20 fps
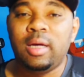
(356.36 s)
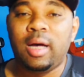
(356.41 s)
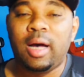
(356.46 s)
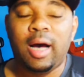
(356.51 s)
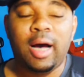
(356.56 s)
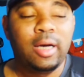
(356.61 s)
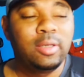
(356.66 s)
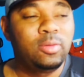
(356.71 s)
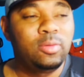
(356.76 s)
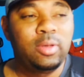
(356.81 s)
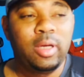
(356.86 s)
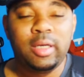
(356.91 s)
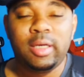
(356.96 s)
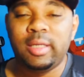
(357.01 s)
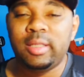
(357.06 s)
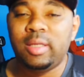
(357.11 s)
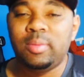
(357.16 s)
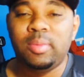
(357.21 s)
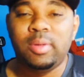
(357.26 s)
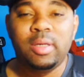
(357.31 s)
I do not
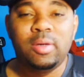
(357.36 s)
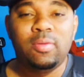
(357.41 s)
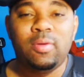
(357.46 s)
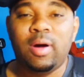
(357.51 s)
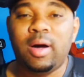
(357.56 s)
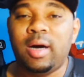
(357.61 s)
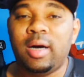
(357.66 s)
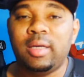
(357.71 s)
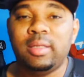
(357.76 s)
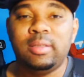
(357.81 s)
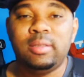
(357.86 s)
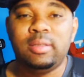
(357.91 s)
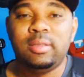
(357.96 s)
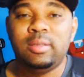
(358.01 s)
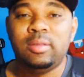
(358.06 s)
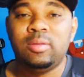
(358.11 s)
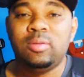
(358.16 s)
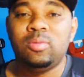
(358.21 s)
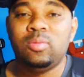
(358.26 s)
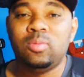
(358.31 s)
get that many
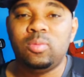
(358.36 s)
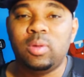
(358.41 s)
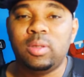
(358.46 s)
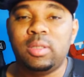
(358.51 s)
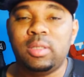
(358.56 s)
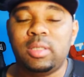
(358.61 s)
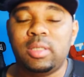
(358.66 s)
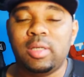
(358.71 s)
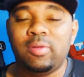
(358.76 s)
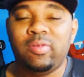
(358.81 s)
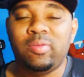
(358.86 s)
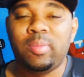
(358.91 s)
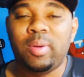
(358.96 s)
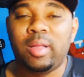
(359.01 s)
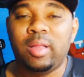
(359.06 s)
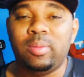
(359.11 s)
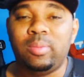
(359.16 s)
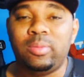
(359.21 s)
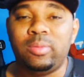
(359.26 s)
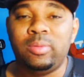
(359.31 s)
rides with the Chevy
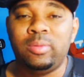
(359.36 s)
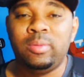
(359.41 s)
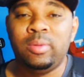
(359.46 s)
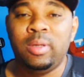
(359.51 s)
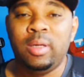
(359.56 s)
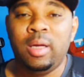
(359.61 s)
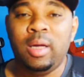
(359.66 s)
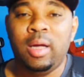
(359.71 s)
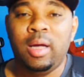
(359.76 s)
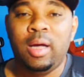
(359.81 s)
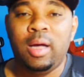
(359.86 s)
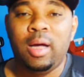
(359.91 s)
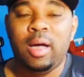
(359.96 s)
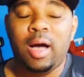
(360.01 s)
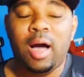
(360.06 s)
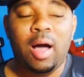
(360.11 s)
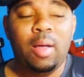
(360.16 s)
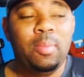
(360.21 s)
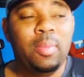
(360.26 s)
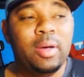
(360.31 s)
Malibu.
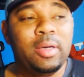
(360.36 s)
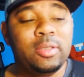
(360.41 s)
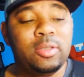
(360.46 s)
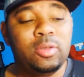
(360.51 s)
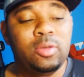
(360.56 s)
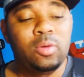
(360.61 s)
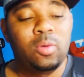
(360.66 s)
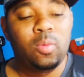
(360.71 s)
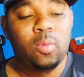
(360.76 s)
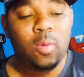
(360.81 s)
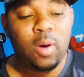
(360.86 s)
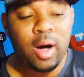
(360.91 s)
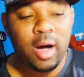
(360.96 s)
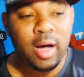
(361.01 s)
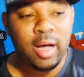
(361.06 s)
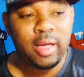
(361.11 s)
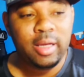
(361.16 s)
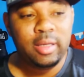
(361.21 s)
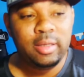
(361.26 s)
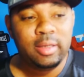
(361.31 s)
I'm not sure
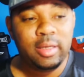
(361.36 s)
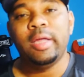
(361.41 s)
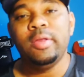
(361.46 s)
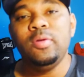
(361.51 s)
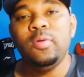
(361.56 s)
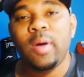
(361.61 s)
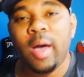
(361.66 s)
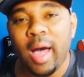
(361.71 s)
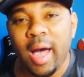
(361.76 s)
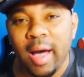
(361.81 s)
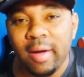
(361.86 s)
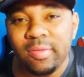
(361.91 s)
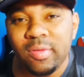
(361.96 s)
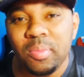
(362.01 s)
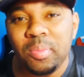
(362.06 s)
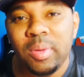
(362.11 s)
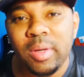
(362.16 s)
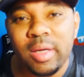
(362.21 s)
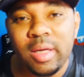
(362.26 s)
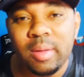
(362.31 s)
why. And you have to
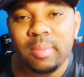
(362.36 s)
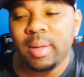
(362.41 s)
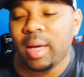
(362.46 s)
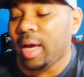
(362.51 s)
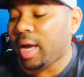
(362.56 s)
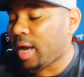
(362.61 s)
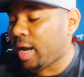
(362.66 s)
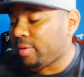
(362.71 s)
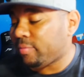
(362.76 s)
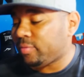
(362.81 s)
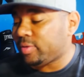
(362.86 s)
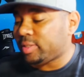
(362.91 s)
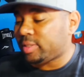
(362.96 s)
pick up every